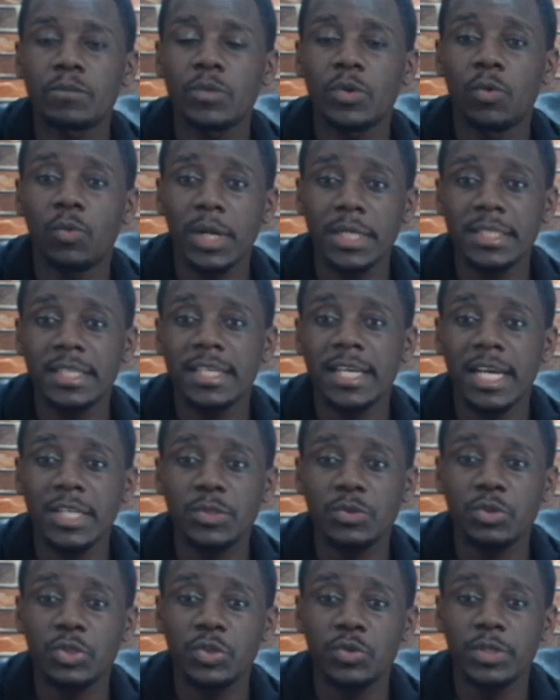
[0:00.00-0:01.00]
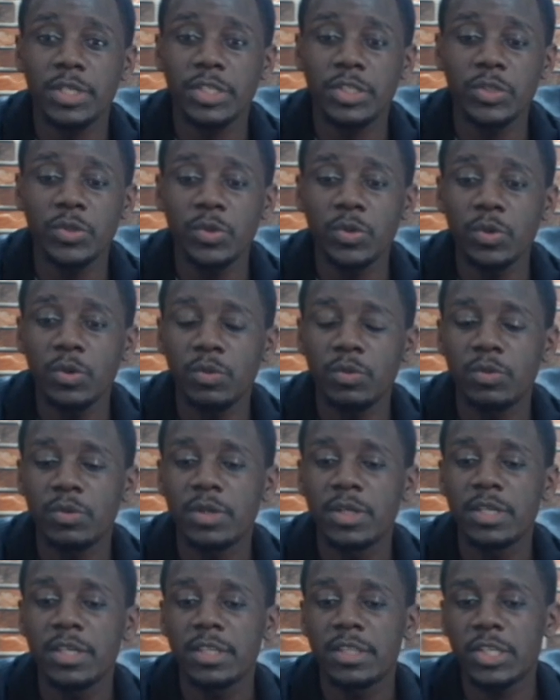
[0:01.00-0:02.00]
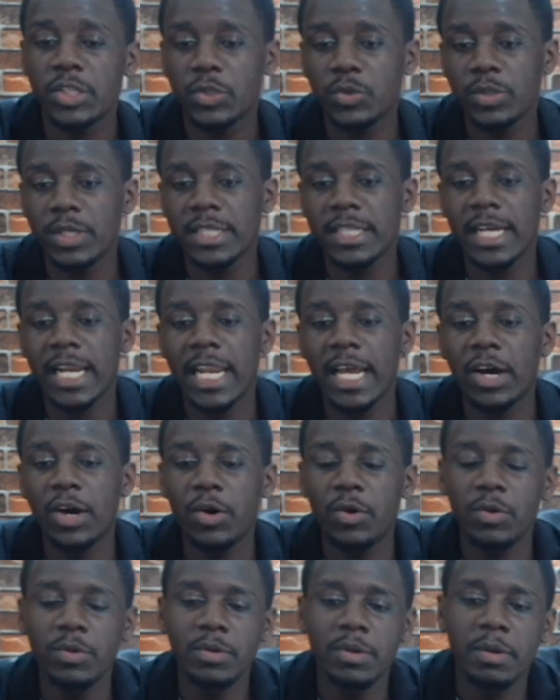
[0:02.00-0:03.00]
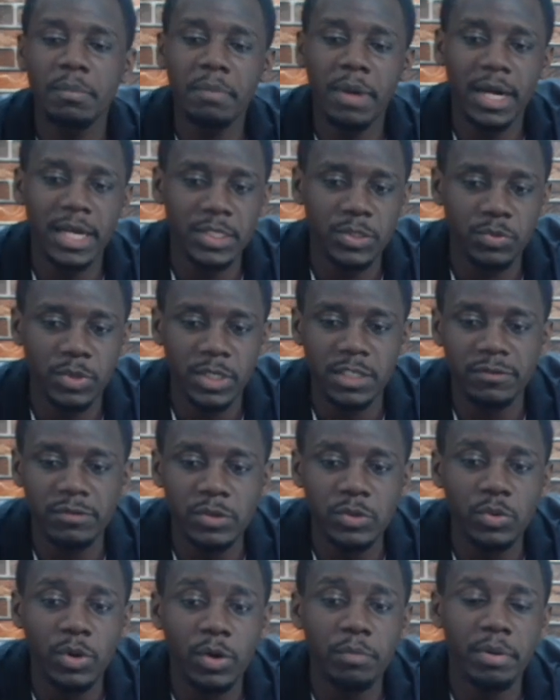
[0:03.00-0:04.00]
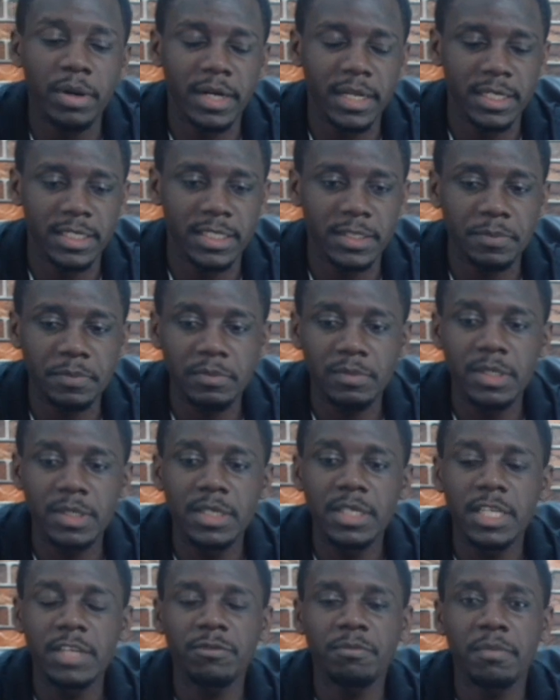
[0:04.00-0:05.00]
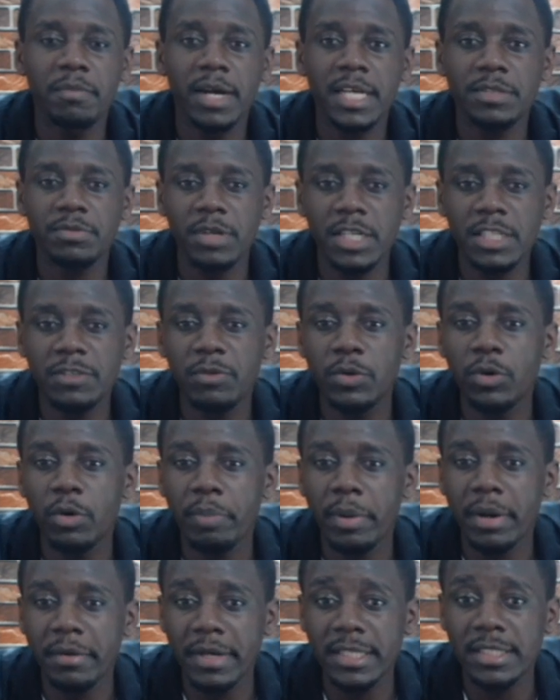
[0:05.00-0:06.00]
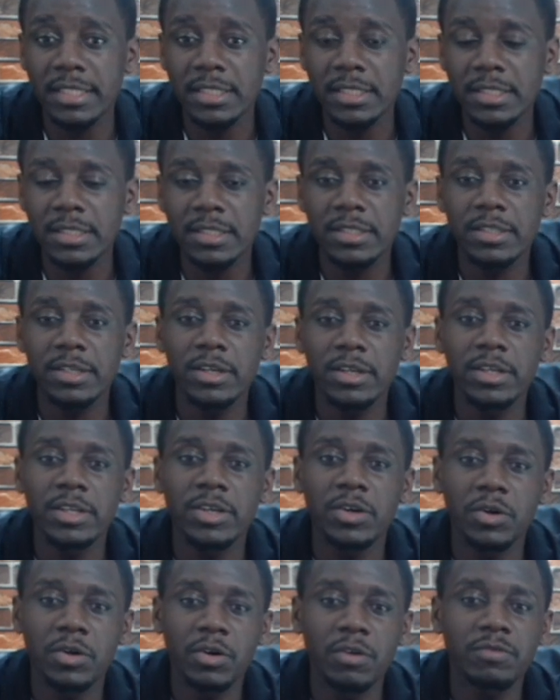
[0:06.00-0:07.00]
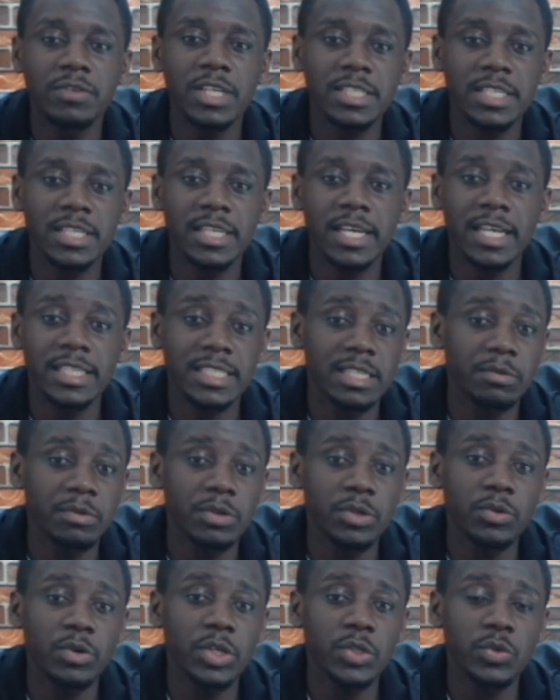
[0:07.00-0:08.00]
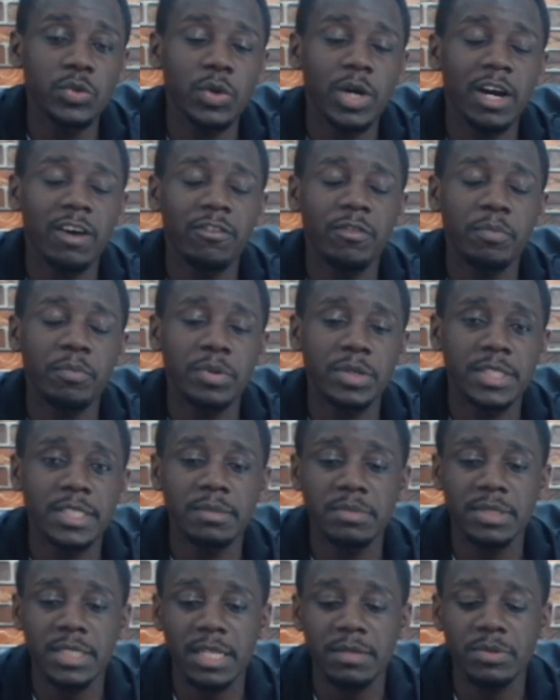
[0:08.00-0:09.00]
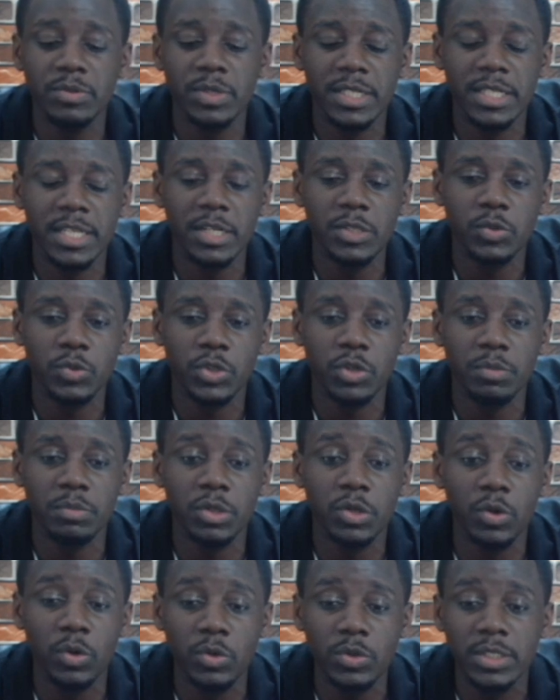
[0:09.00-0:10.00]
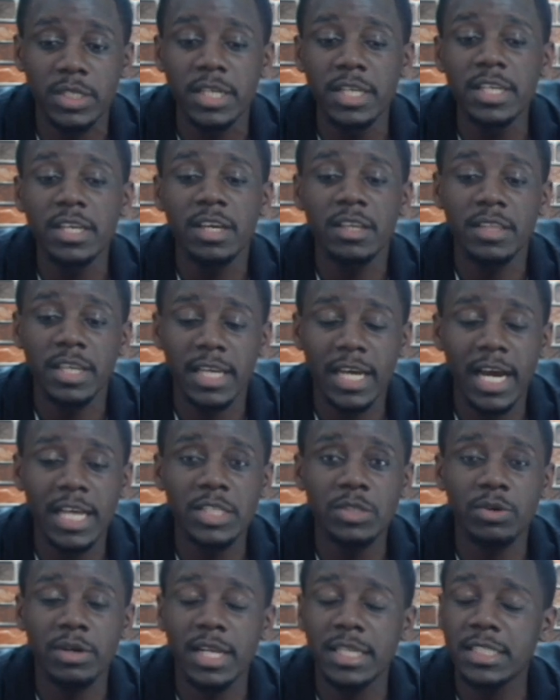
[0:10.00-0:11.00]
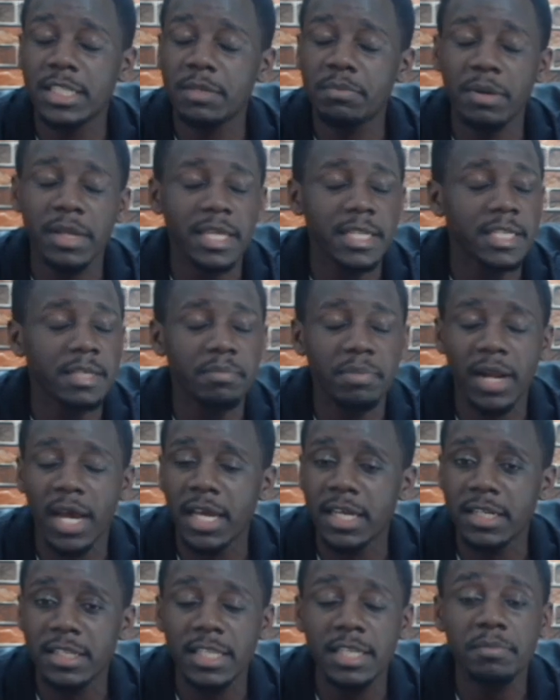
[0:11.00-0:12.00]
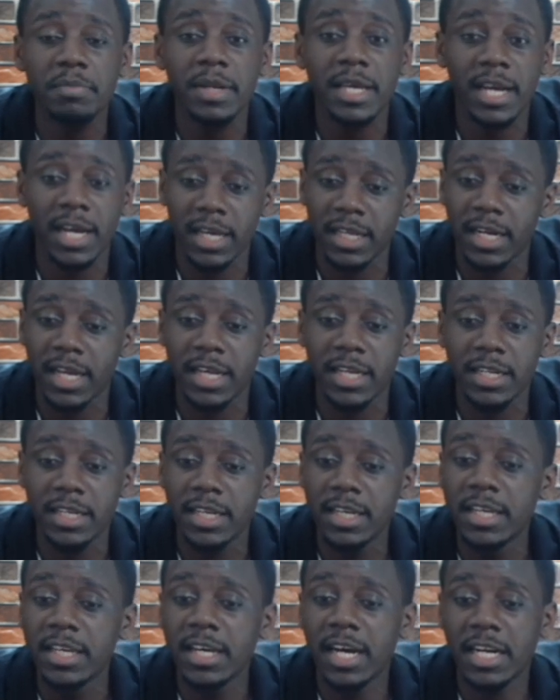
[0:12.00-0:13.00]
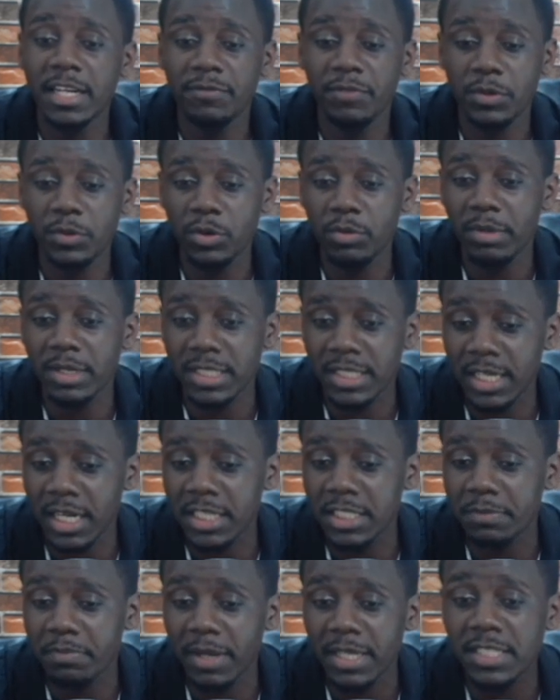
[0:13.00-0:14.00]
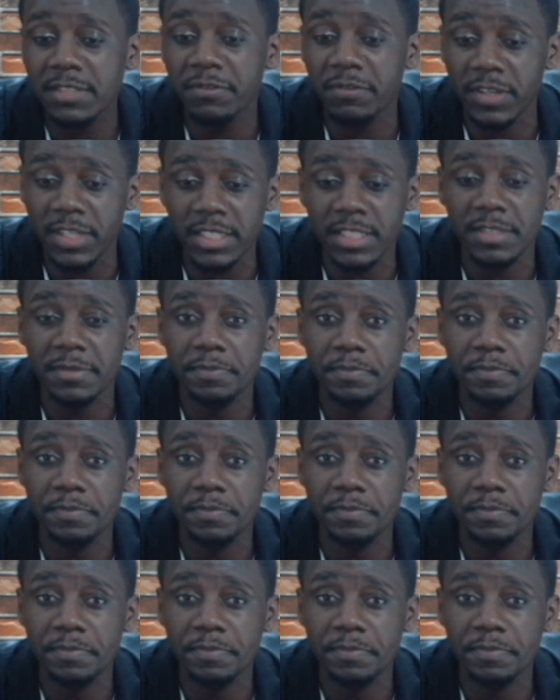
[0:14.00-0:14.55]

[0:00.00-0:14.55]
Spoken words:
one thing Arsenal shouldn't do, they shouldn't allow Marcus Rashford to operate. If Marcus Rashford operates, obviously Arsenal are really going to have put themselves into a dangerous situation because Arsenal doesn't play deep line, they play high line. And if at all Martial is past fit,